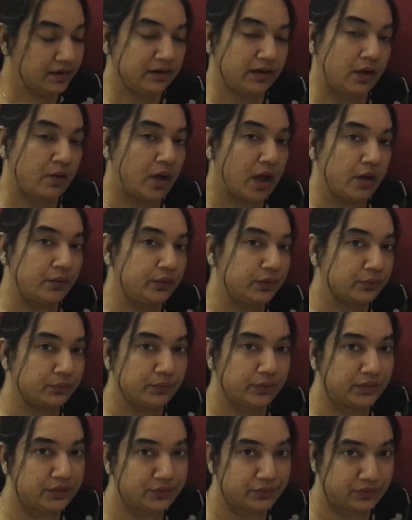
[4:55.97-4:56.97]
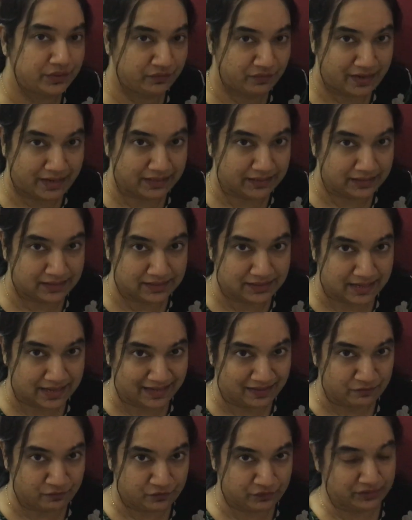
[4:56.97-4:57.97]
Now how you're going to divide the
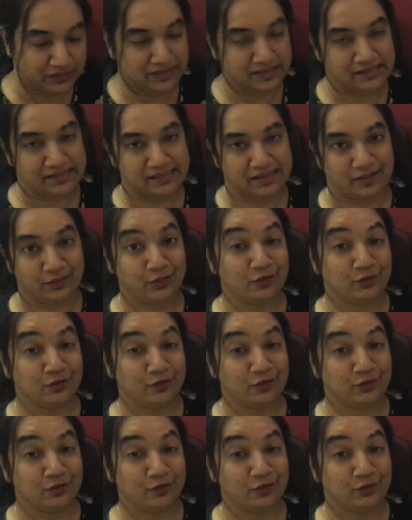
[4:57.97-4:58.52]
time for this?